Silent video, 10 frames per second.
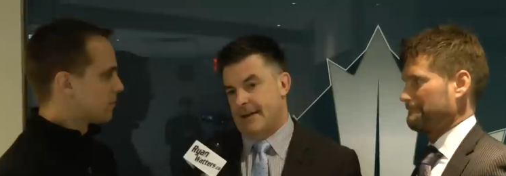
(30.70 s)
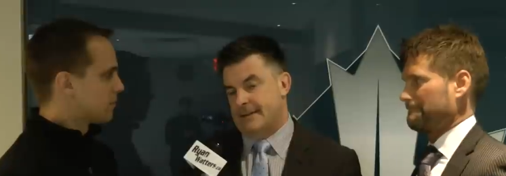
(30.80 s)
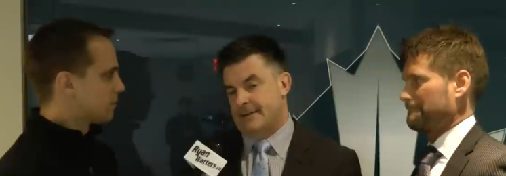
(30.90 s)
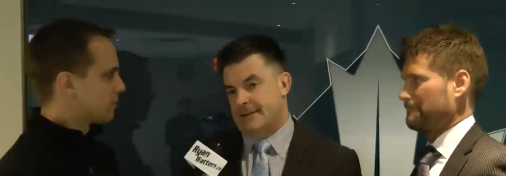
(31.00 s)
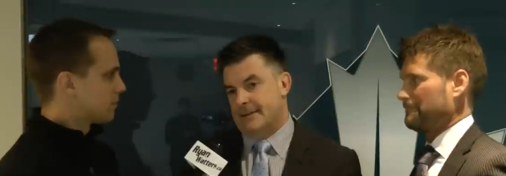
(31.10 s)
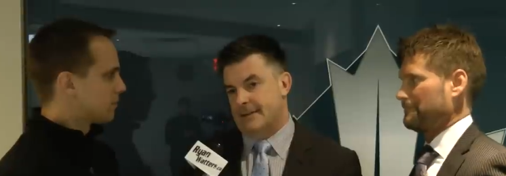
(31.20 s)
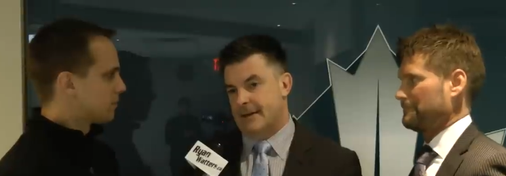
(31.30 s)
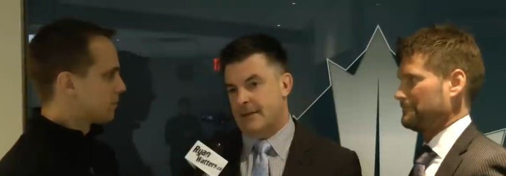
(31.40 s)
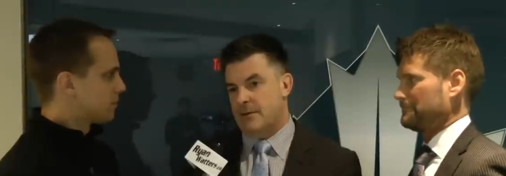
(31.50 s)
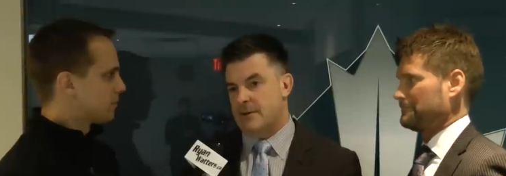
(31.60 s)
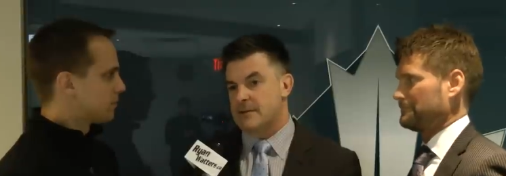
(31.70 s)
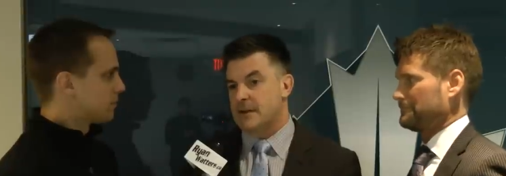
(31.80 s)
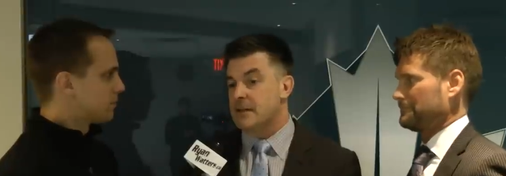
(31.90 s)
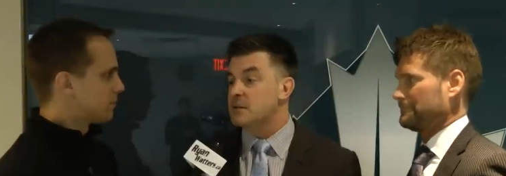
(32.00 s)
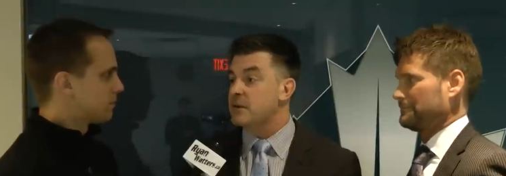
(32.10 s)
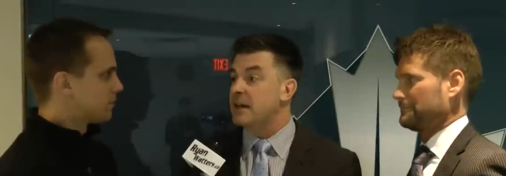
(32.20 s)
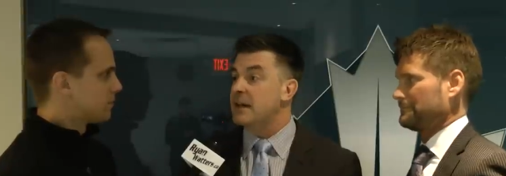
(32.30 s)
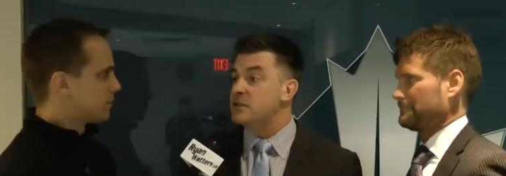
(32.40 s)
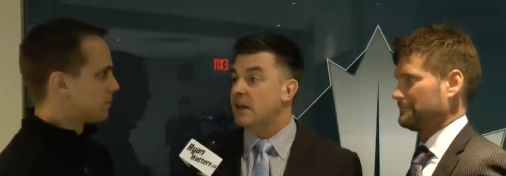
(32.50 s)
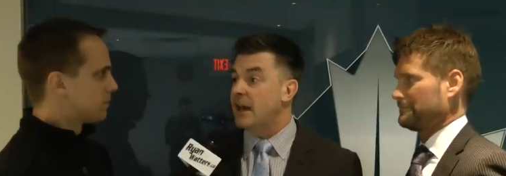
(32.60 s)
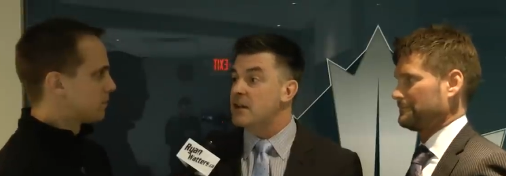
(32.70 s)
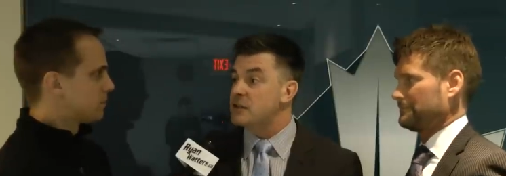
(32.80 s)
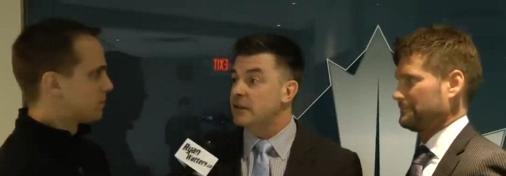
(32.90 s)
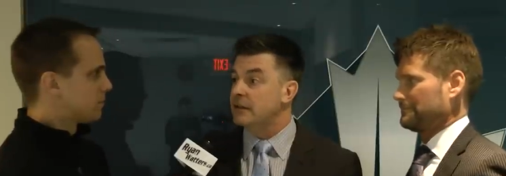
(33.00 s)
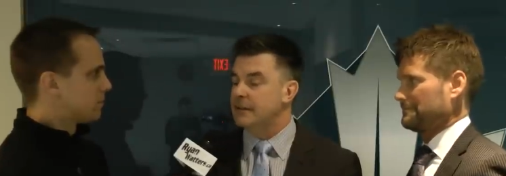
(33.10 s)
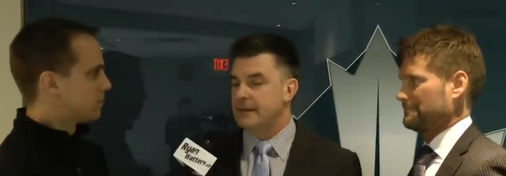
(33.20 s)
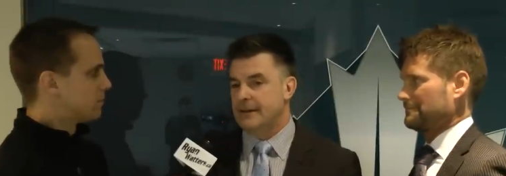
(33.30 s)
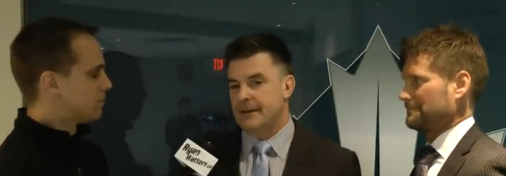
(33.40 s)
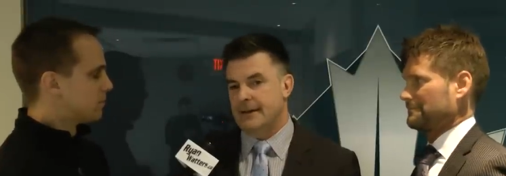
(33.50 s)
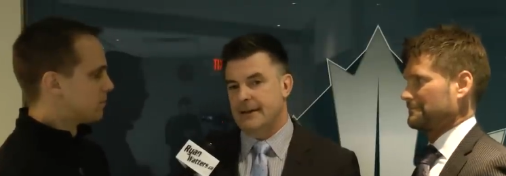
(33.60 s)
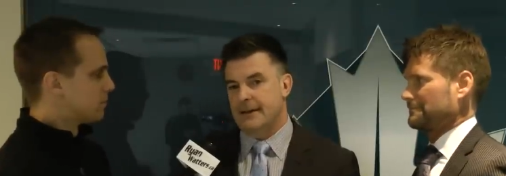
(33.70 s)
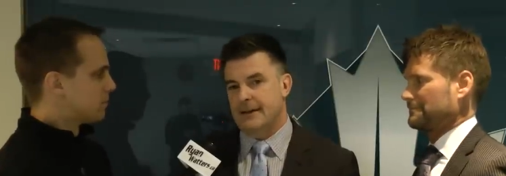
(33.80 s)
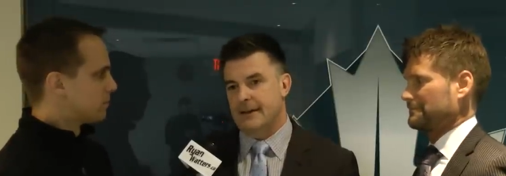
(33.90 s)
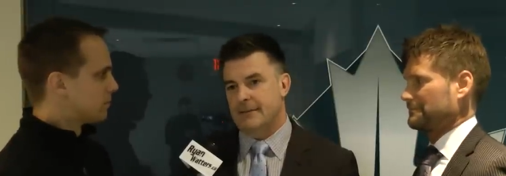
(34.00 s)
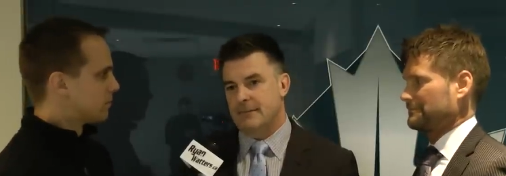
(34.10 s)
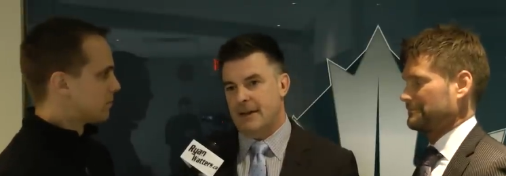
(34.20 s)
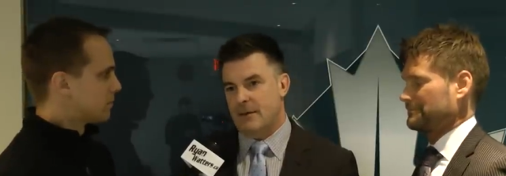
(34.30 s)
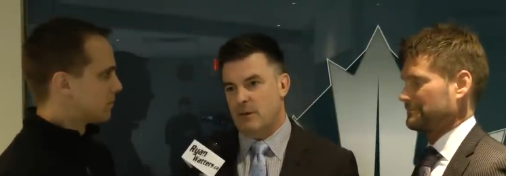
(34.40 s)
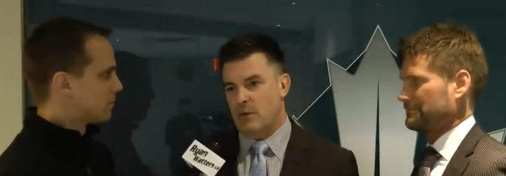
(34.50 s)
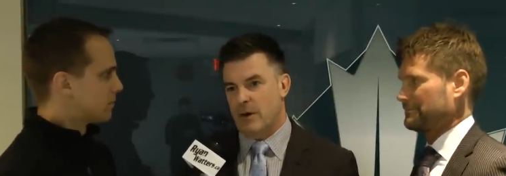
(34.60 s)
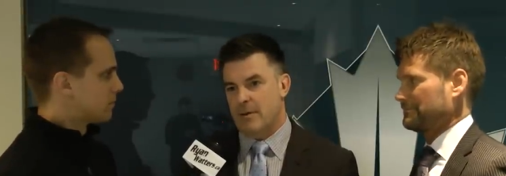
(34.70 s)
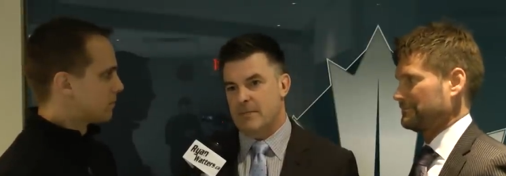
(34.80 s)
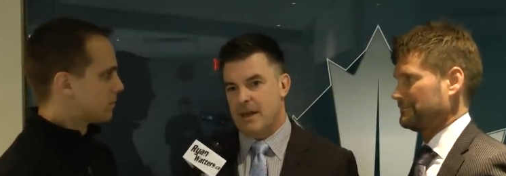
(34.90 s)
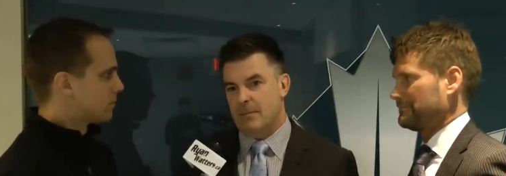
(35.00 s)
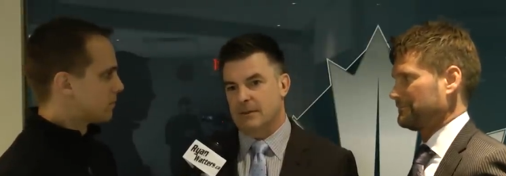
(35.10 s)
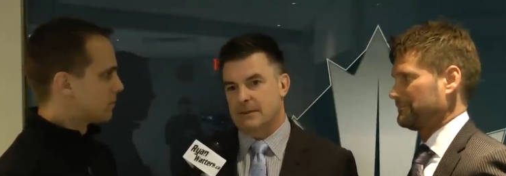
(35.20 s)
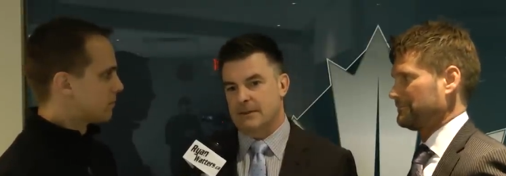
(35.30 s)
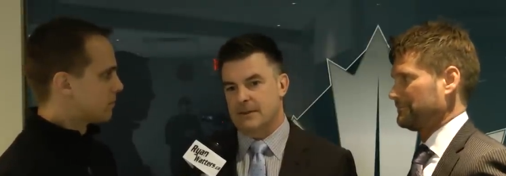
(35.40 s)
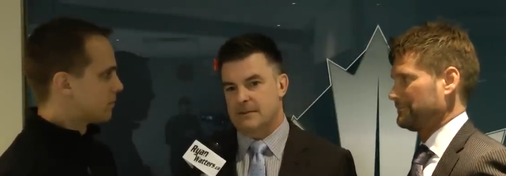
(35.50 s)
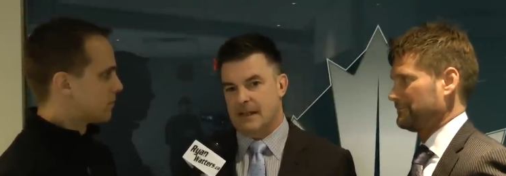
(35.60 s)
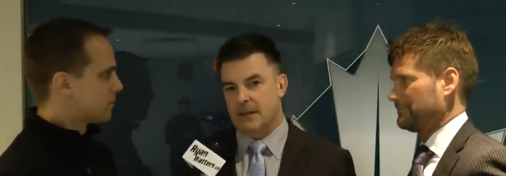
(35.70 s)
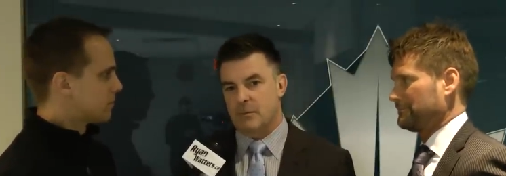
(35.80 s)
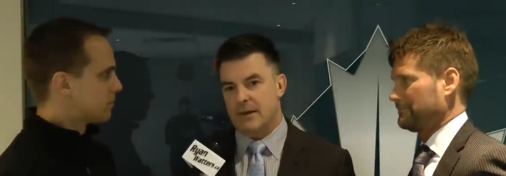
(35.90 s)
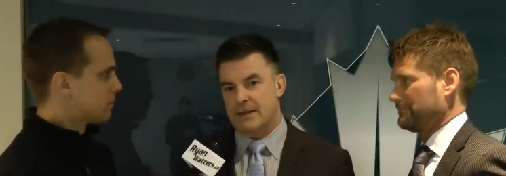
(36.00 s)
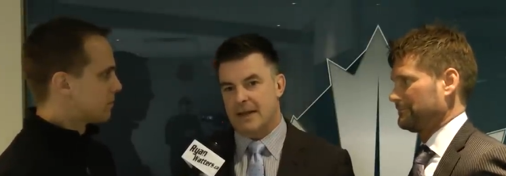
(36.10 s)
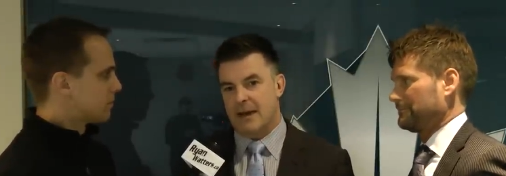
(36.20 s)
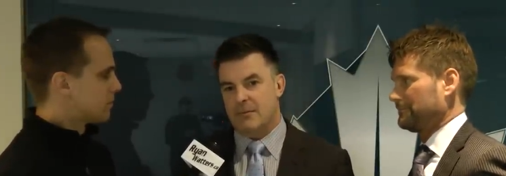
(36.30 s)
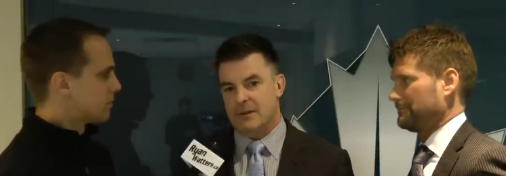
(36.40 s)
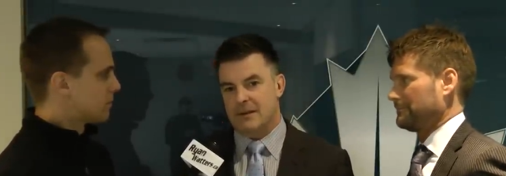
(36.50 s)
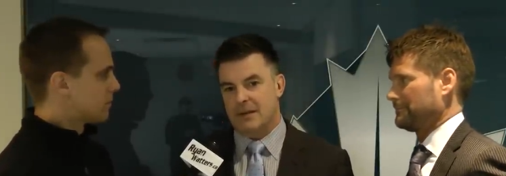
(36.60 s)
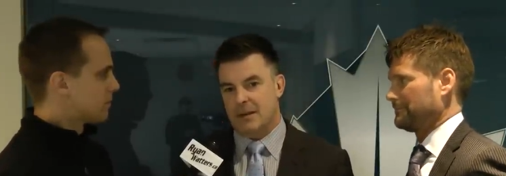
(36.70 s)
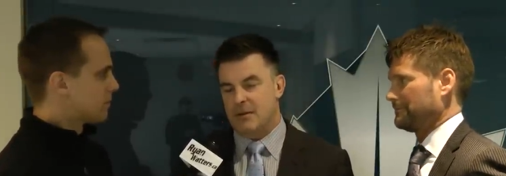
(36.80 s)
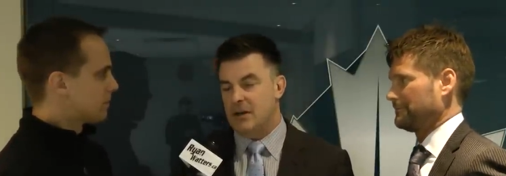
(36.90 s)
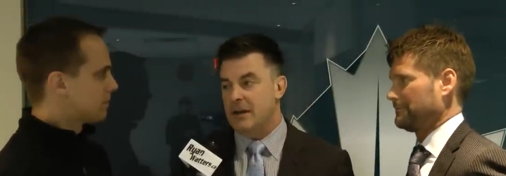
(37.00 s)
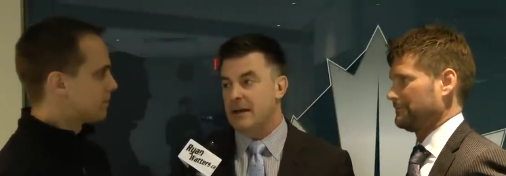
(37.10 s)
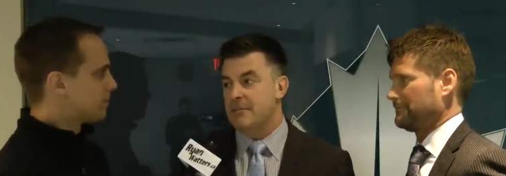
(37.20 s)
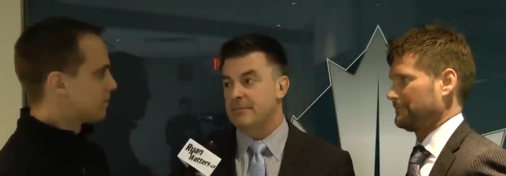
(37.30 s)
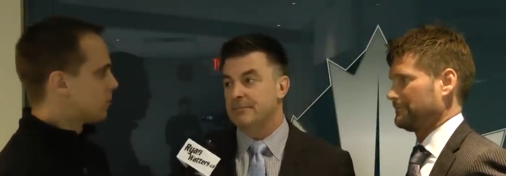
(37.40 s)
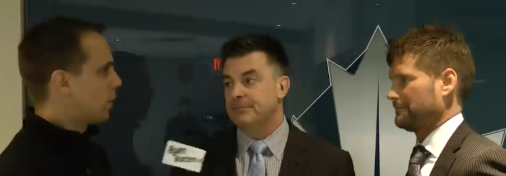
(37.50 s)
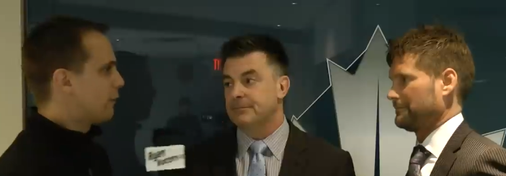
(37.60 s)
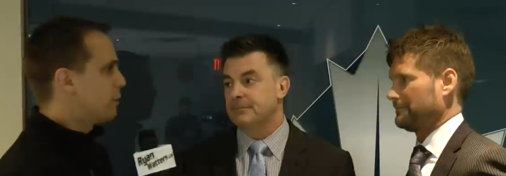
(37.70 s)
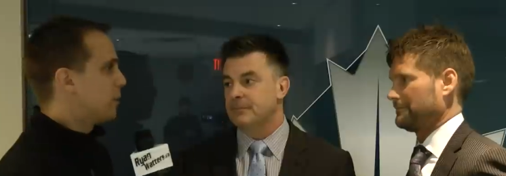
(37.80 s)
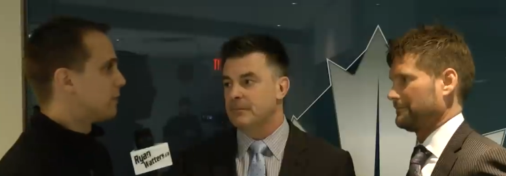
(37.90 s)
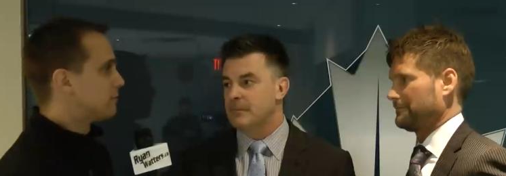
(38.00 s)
Speaker 1: that uh, that career starts with an education, mm -hmm. um, and we want to be able to celebrate that within the community. Why football?